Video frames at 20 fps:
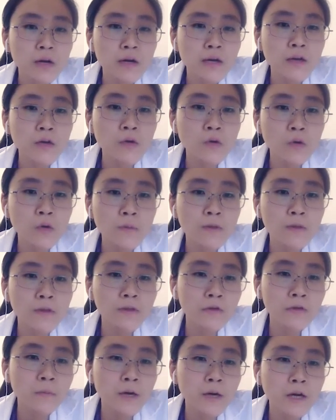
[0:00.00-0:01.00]
incorporate
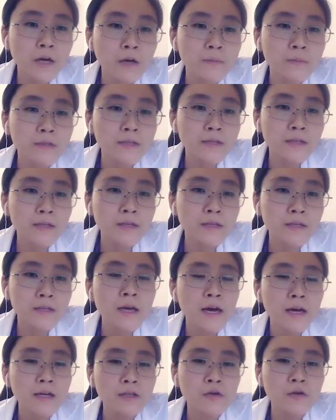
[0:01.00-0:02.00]
liquid biopsy
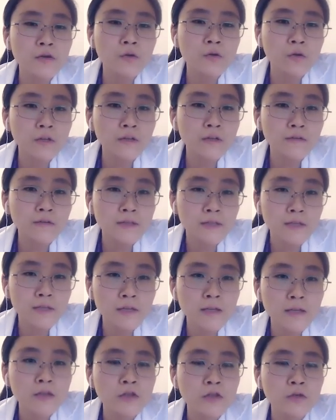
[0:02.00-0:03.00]
as a correlative
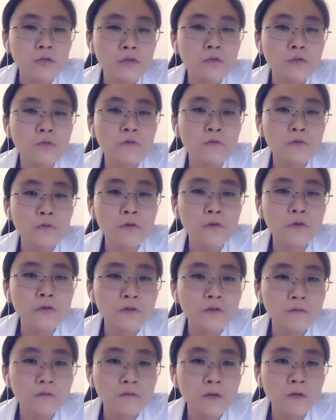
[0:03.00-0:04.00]
study to further
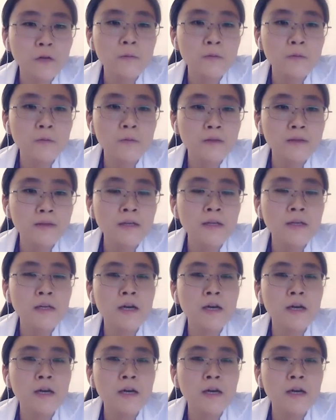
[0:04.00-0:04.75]
develop this